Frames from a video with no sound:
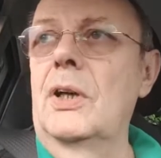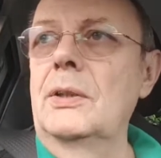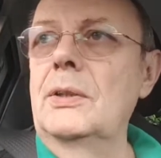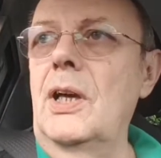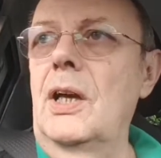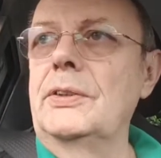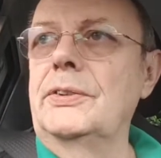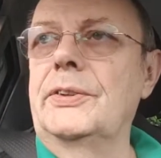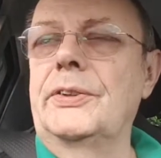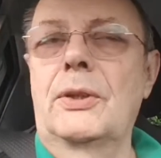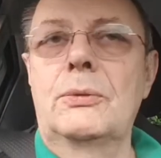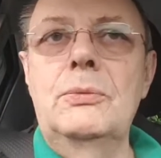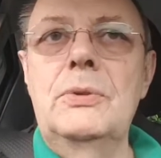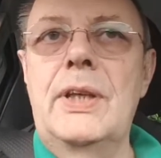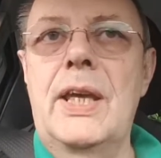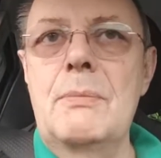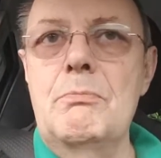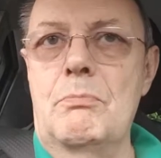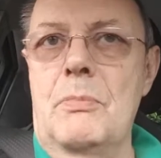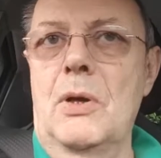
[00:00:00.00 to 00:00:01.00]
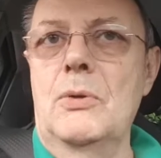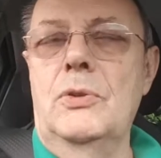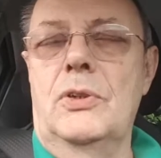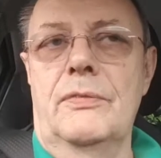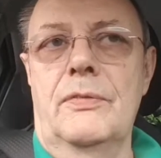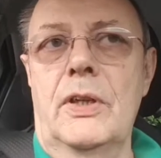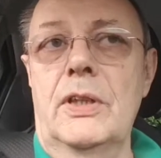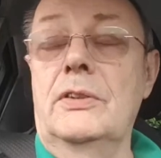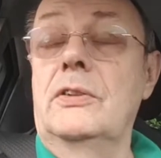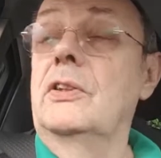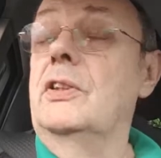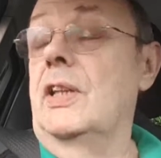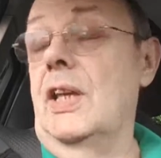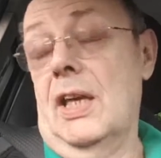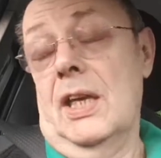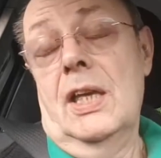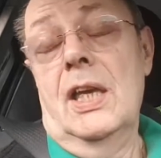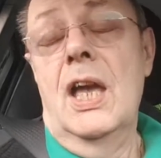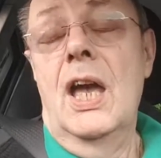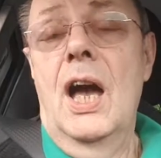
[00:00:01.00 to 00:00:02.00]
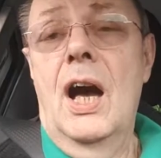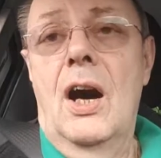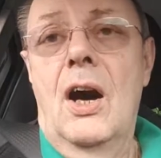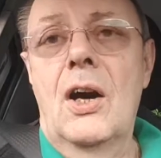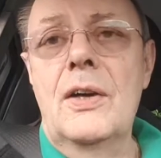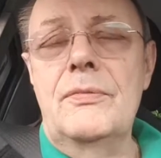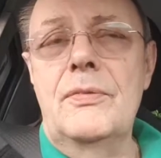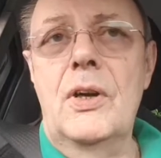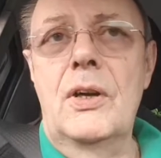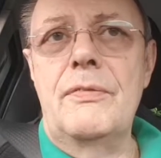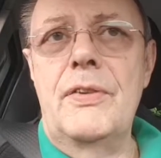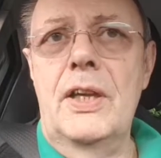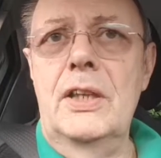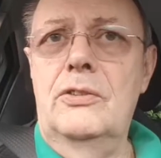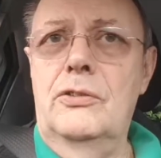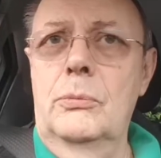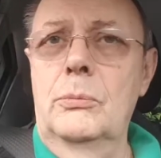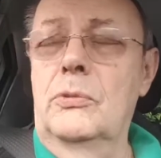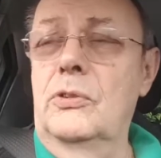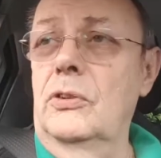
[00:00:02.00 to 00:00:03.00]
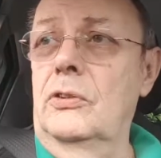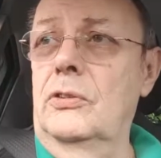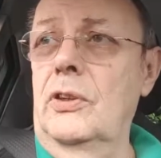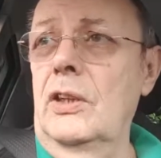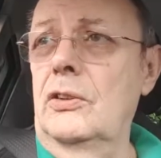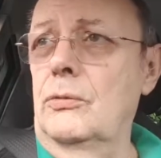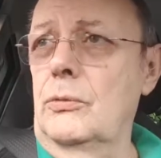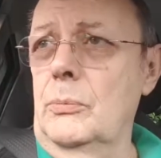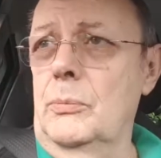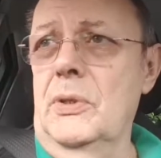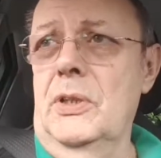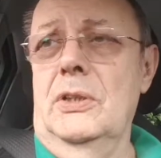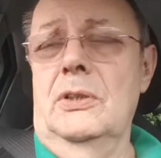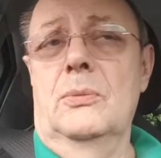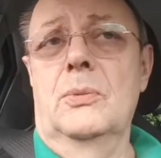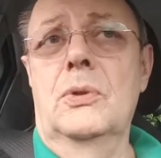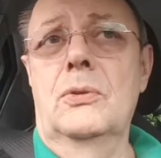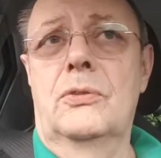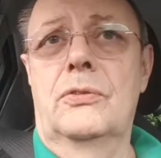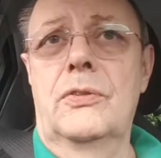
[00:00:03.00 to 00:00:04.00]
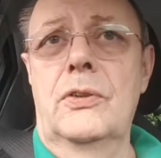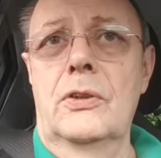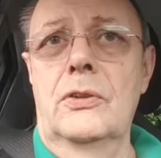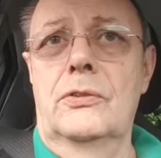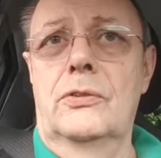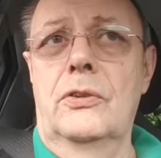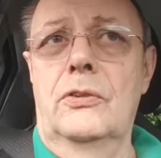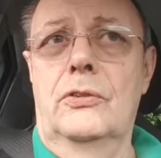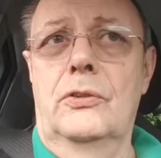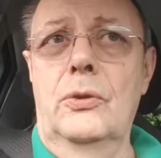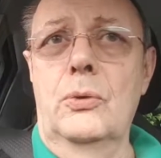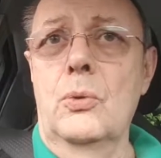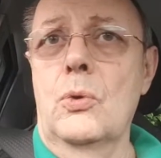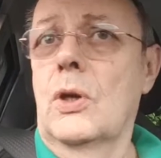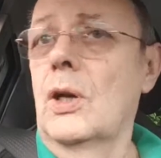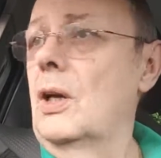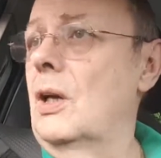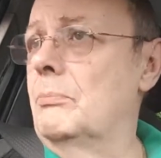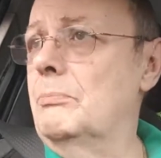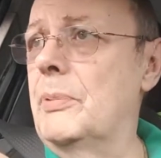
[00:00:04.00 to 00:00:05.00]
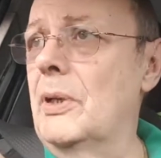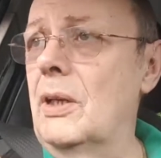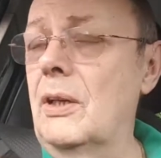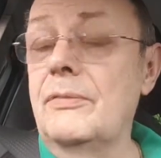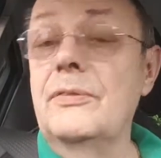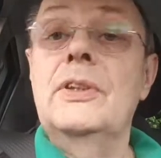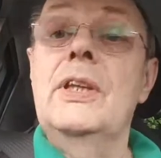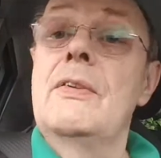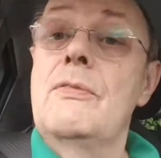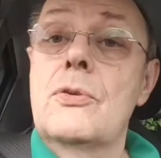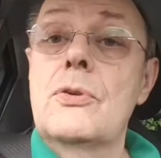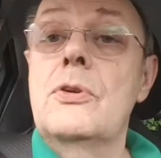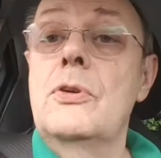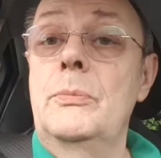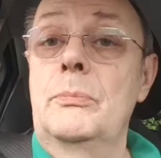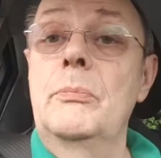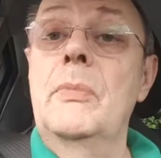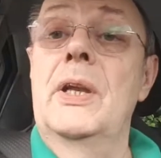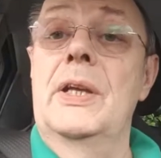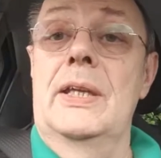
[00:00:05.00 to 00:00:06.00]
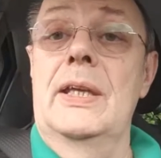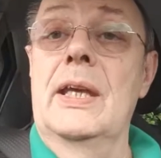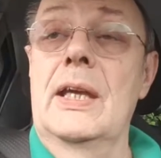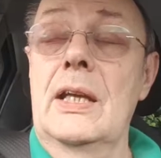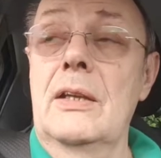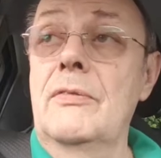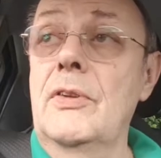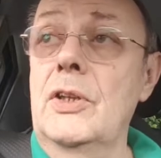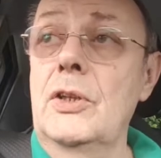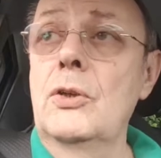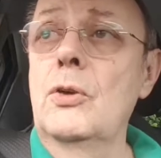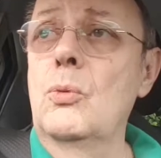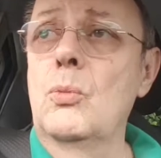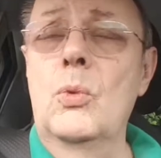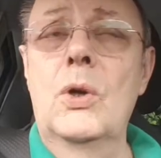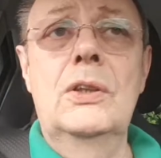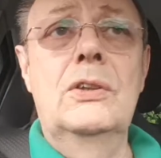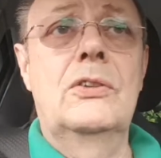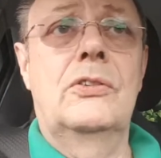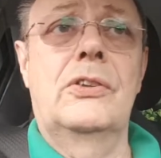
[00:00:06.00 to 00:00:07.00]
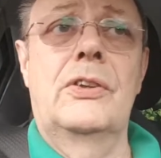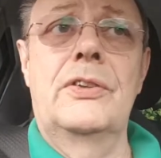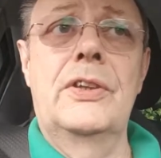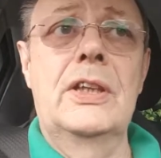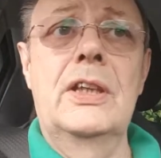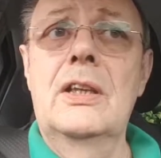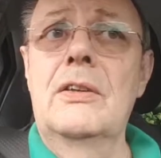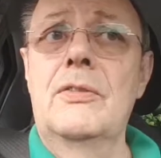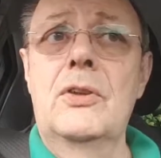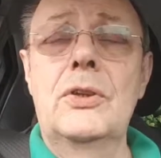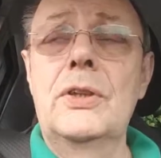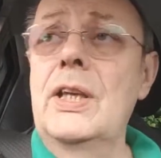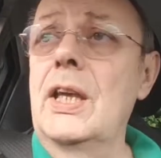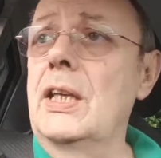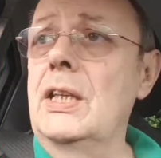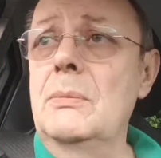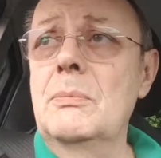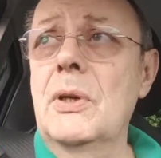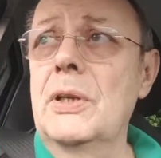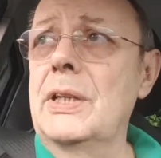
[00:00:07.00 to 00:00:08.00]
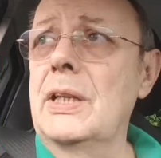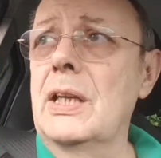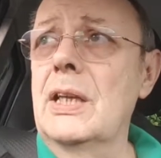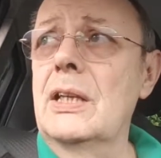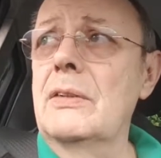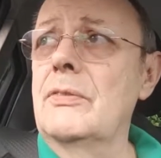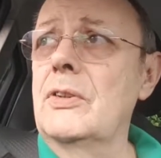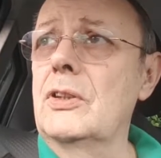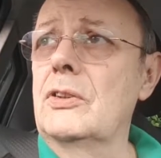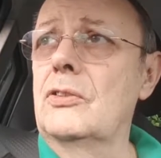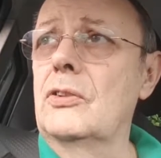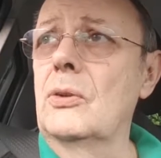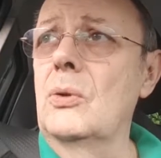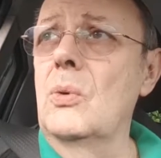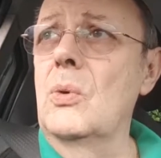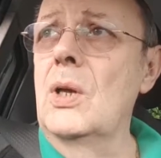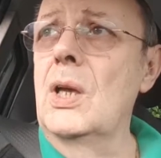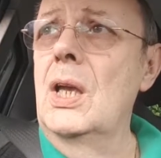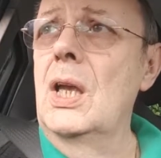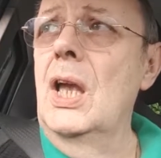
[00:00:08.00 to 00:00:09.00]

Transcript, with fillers: I, I don't get motivated. Yeah, I've, I've had some success with being the world's fastest talker, but I've never earned money out of it. Not once, I think, I've earned any money out of it at all.